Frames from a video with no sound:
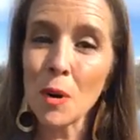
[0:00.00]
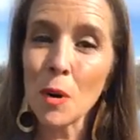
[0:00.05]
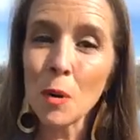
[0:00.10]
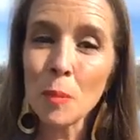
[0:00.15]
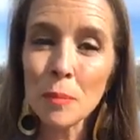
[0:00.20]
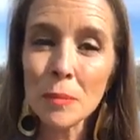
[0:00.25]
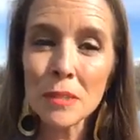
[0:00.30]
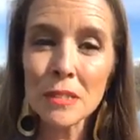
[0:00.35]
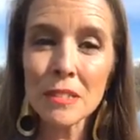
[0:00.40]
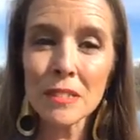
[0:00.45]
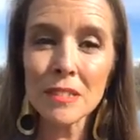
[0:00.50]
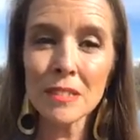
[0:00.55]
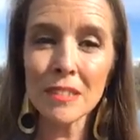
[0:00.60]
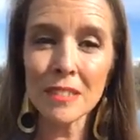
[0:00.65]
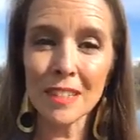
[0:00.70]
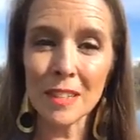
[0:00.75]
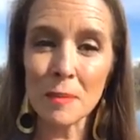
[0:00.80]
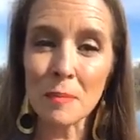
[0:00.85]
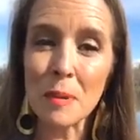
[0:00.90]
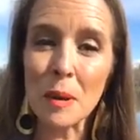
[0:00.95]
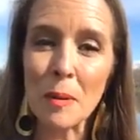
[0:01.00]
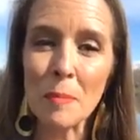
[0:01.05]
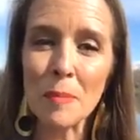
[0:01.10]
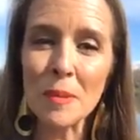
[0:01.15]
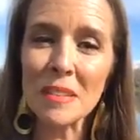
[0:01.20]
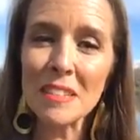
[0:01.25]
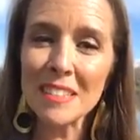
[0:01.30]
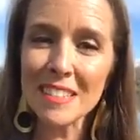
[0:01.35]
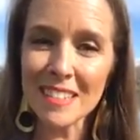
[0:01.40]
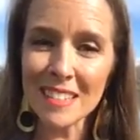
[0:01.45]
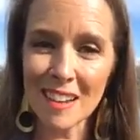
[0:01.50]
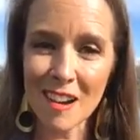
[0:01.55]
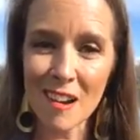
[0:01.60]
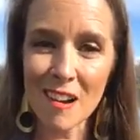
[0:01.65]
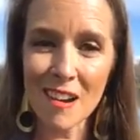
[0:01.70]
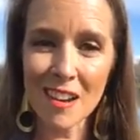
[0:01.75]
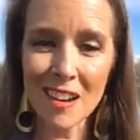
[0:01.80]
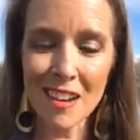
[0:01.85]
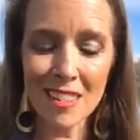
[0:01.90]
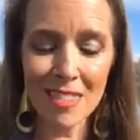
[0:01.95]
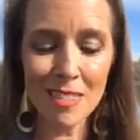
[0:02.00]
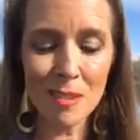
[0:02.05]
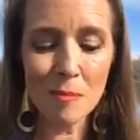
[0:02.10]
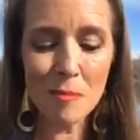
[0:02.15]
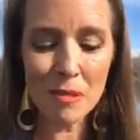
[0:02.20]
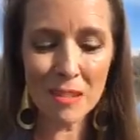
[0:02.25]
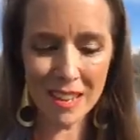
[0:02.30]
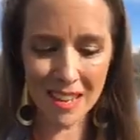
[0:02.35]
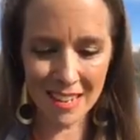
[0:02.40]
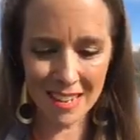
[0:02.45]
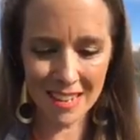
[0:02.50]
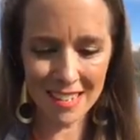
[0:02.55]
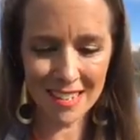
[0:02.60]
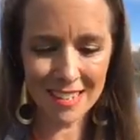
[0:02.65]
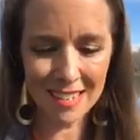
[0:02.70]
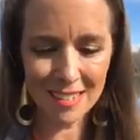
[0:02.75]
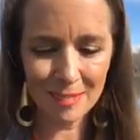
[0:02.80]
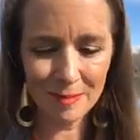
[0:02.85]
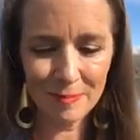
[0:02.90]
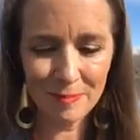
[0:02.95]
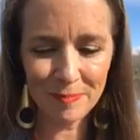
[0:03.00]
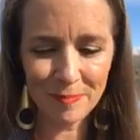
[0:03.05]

hopes, and purpose on the planet.